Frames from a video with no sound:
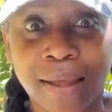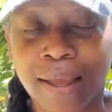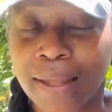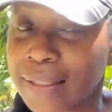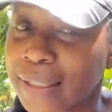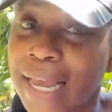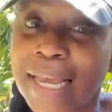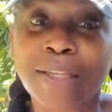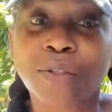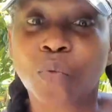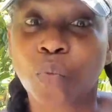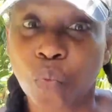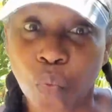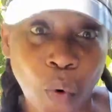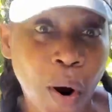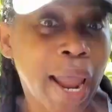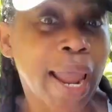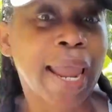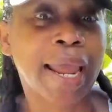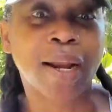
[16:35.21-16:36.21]
It takes
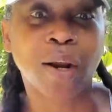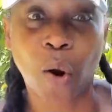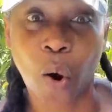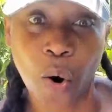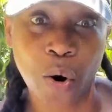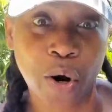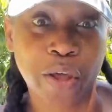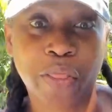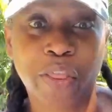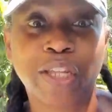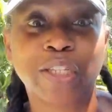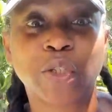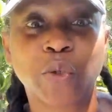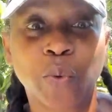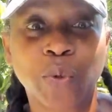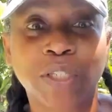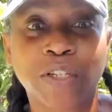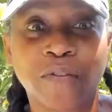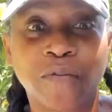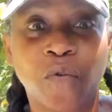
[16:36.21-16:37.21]
way longer than
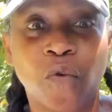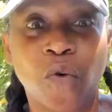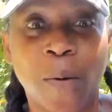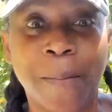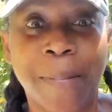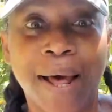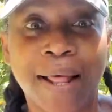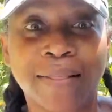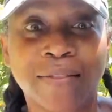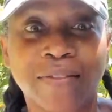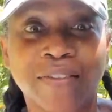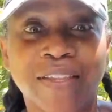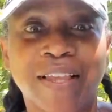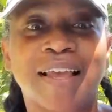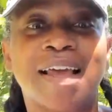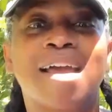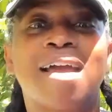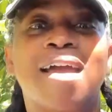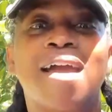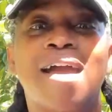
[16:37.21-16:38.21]
24 months,
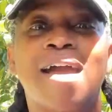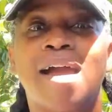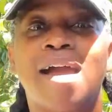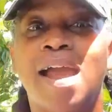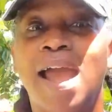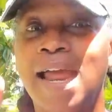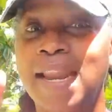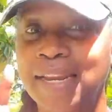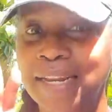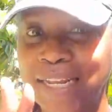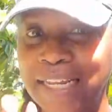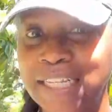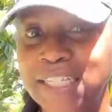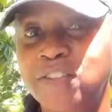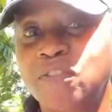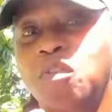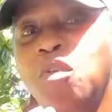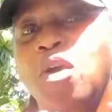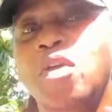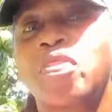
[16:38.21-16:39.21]
at
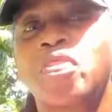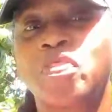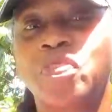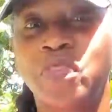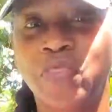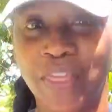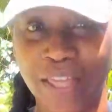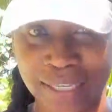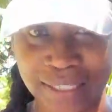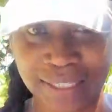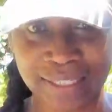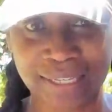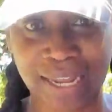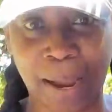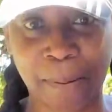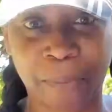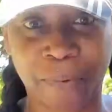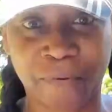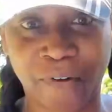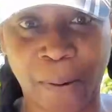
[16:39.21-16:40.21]
least for this
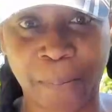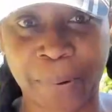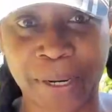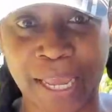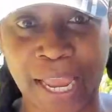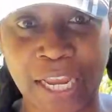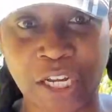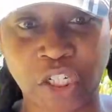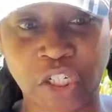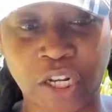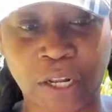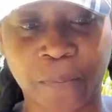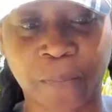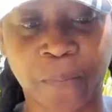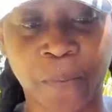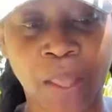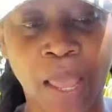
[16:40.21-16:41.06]
type of application.